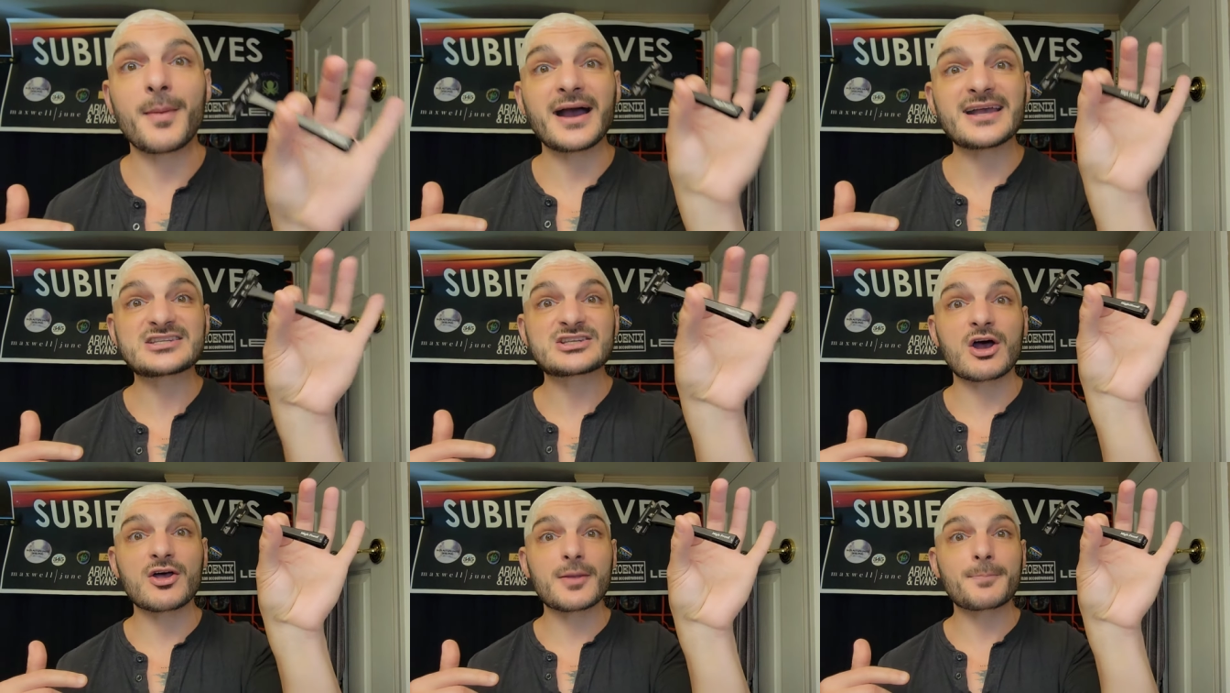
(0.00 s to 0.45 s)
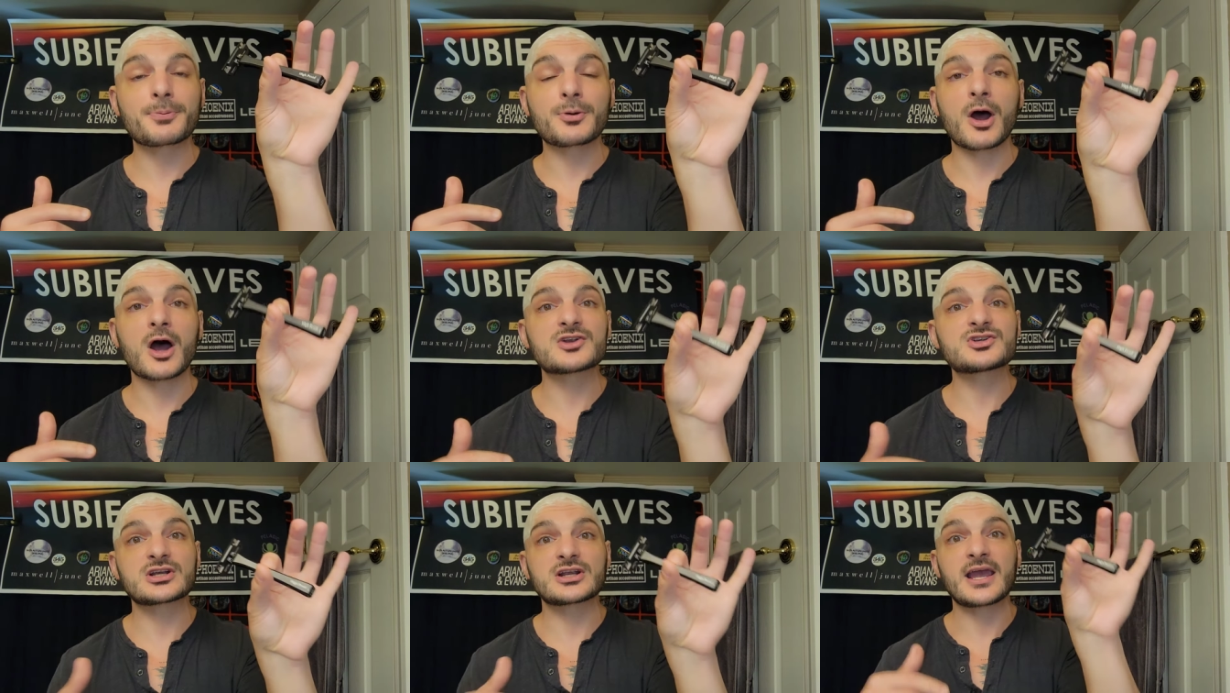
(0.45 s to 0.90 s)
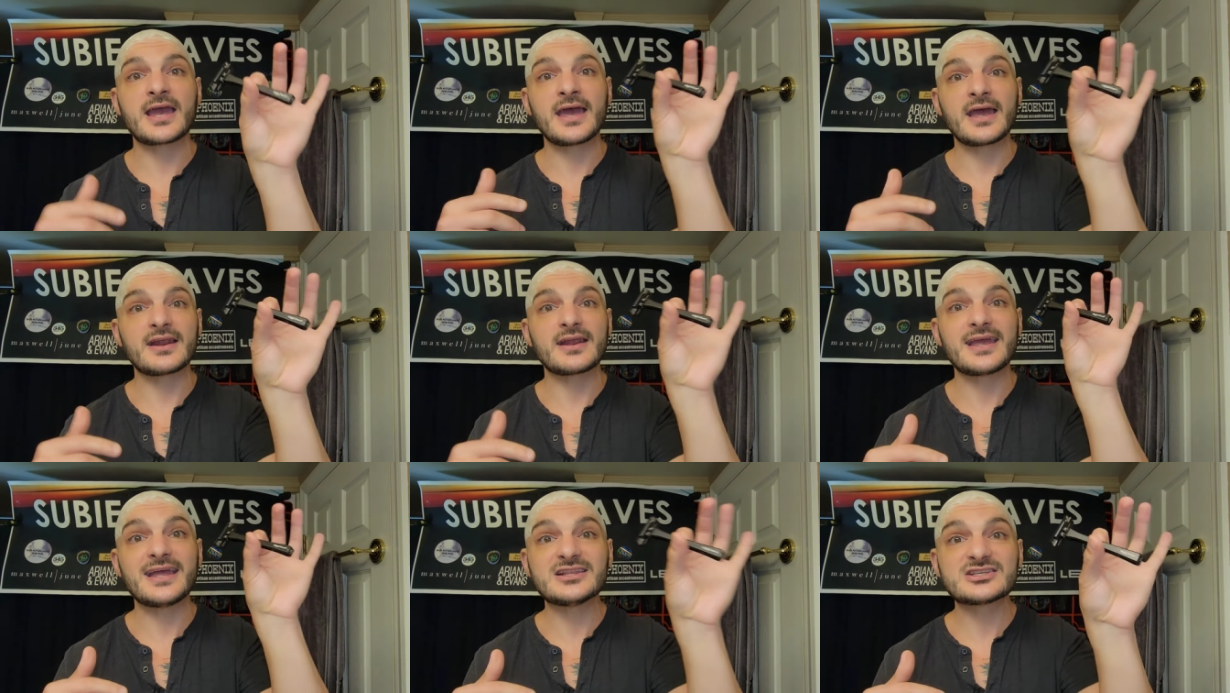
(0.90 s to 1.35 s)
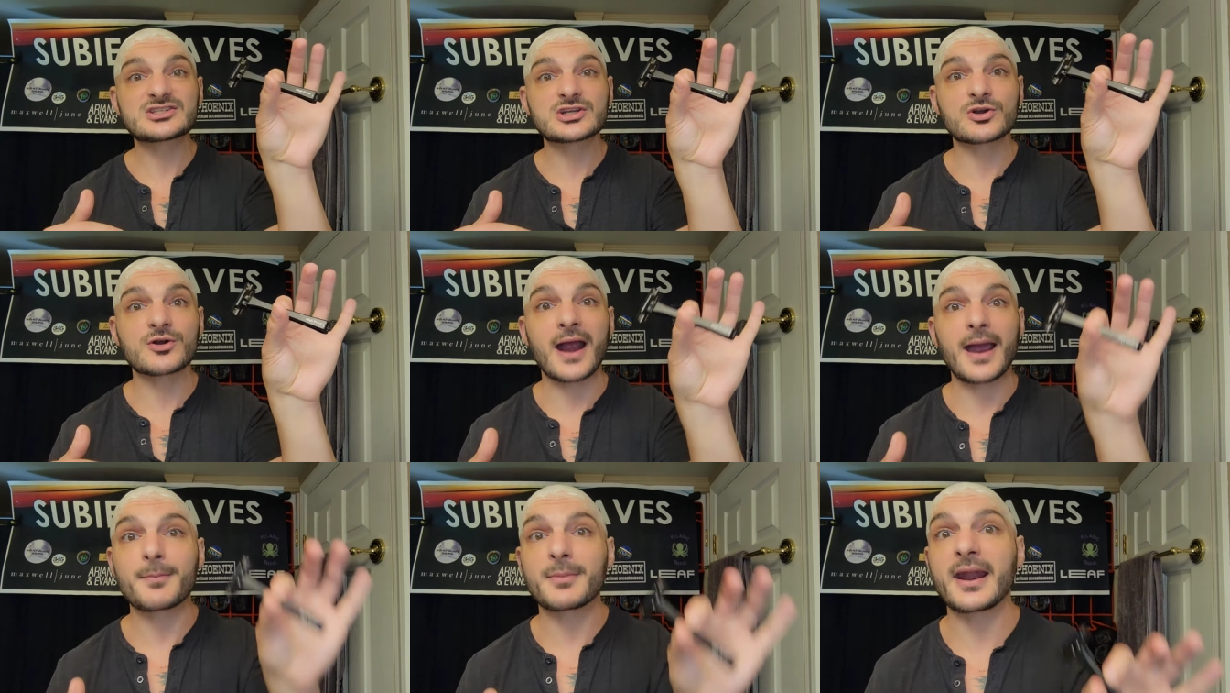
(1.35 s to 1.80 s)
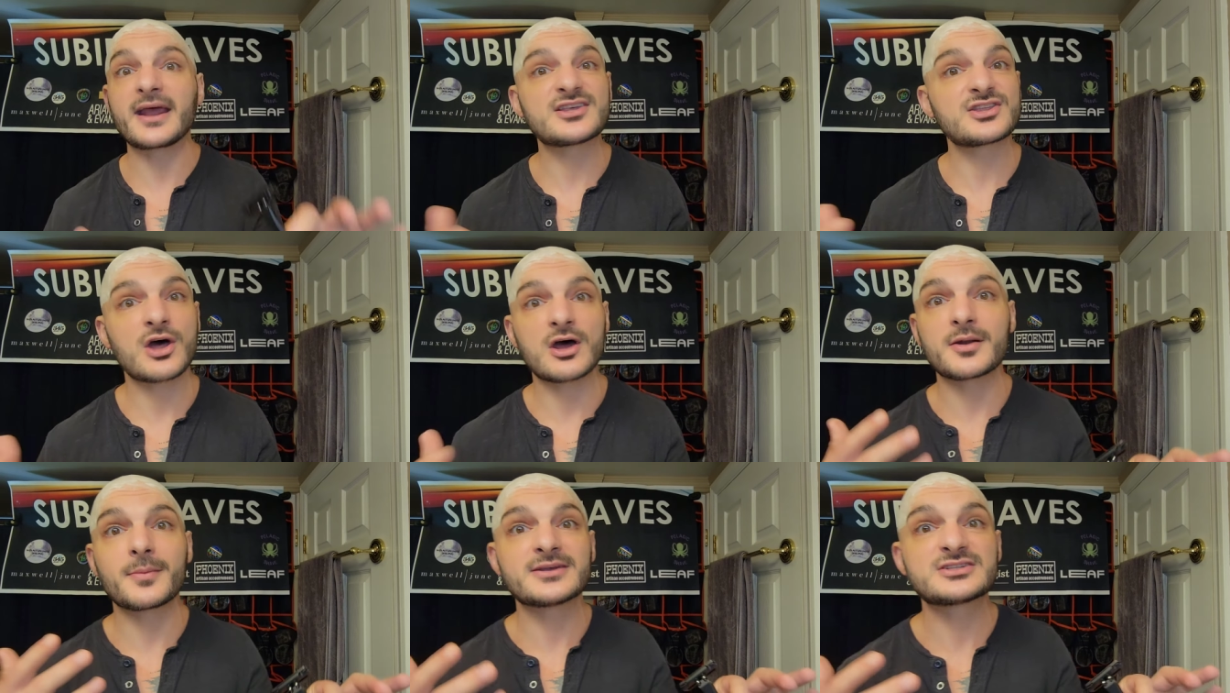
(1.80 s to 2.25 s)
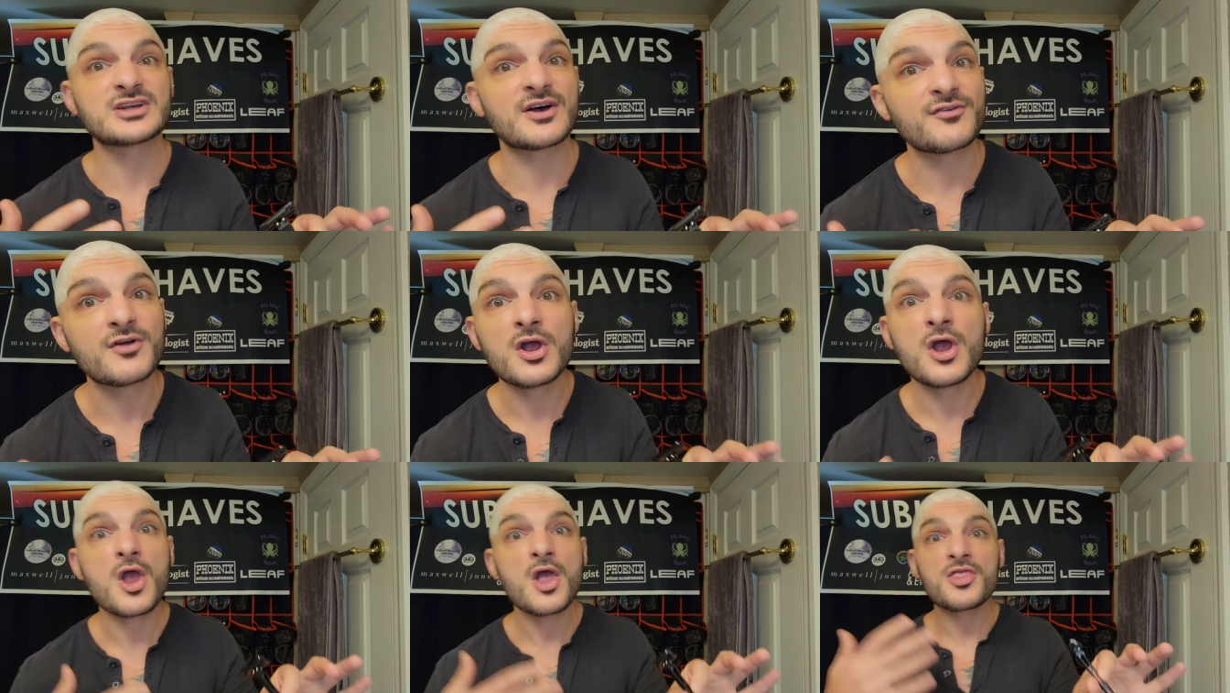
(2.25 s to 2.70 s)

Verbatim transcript: I saw the project hit Instagram, and I thought to myself,